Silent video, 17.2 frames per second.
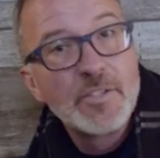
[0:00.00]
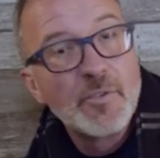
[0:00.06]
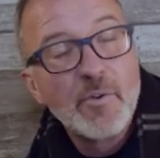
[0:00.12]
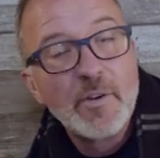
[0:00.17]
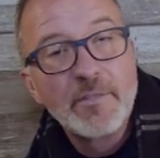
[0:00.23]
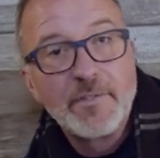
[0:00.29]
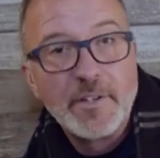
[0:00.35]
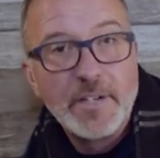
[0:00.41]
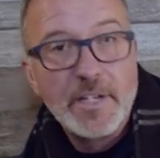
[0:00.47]

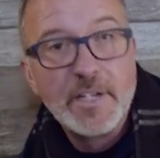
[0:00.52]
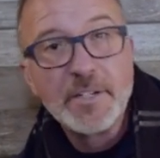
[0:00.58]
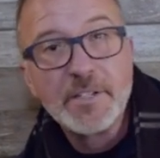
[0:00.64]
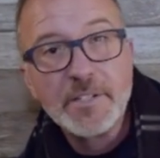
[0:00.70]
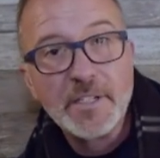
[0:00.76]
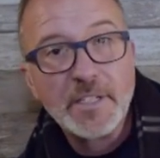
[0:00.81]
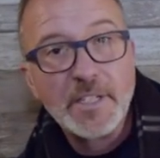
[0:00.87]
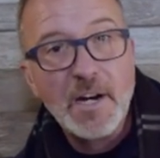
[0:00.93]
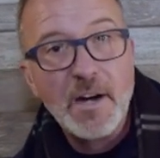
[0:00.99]
enjoy for
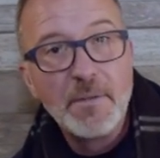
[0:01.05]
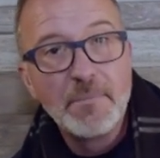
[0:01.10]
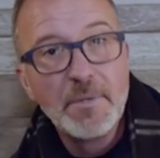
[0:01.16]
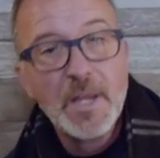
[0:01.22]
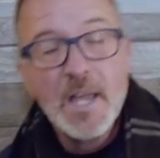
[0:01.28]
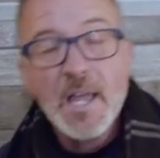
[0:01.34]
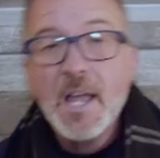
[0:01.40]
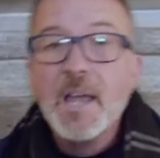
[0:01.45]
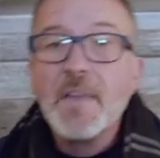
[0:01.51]
years to come,
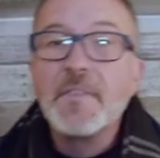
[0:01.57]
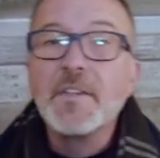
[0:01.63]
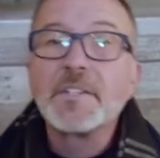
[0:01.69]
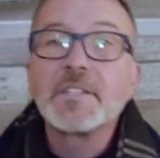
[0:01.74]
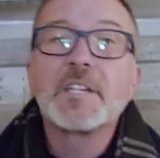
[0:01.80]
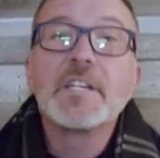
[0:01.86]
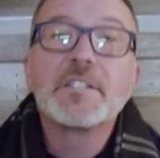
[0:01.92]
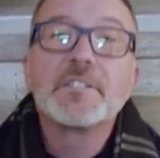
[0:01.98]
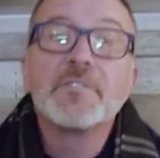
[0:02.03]
this
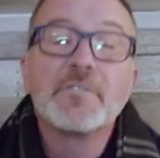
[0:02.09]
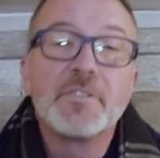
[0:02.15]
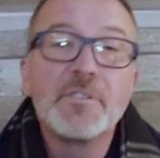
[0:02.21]
Keystone